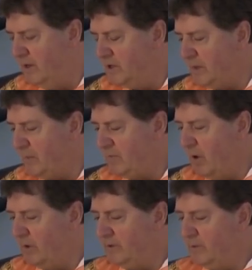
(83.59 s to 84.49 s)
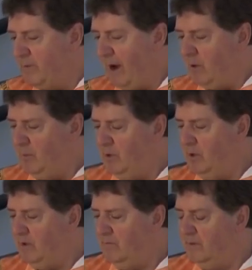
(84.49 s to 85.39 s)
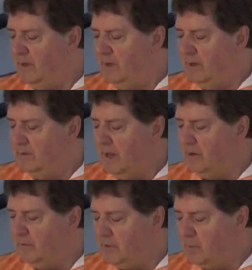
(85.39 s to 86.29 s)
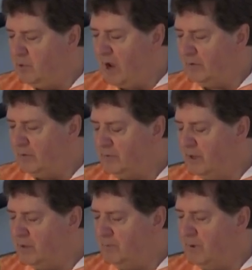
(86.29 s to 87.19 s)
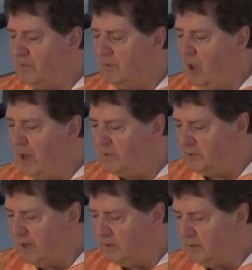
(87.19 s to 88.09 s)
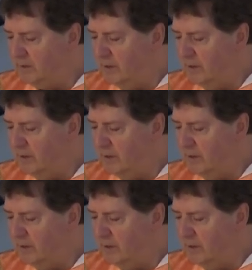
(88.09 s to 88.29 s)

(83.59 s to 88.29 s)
Some have called it the parable of not only the prodigal son, but the lost son,